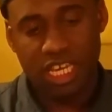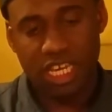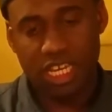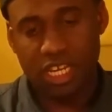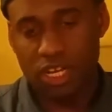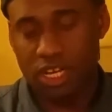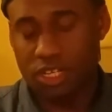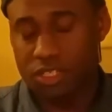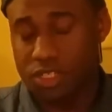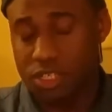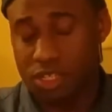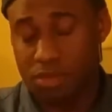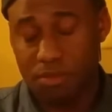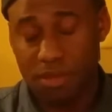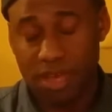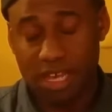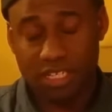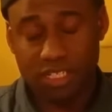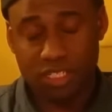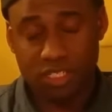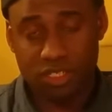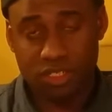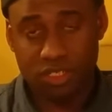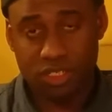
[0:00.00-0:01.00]
and also the
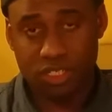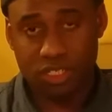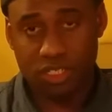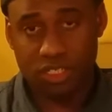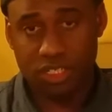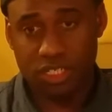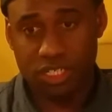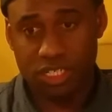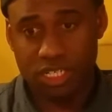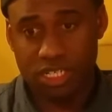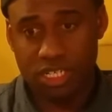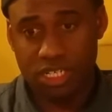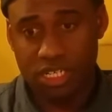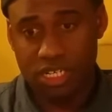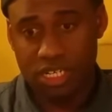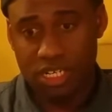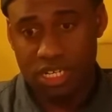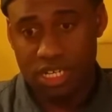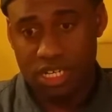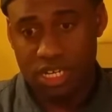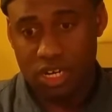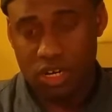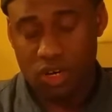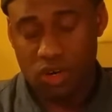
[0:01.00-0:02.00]
master cylinder
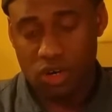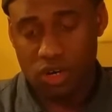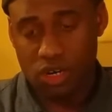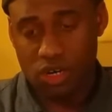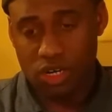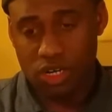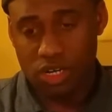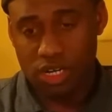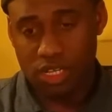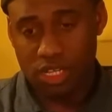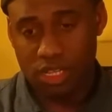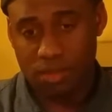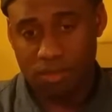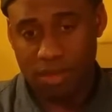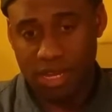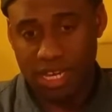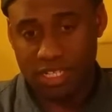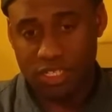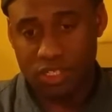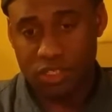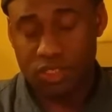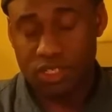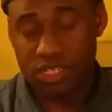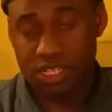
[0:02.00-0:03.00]
or the
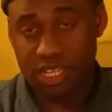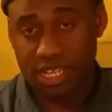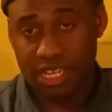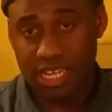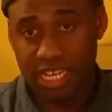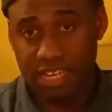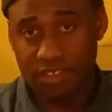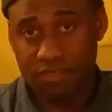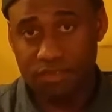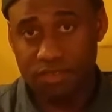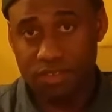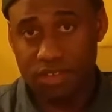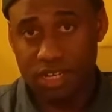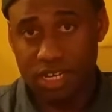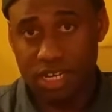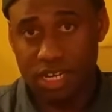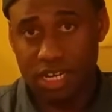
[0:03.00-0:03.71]
master slave.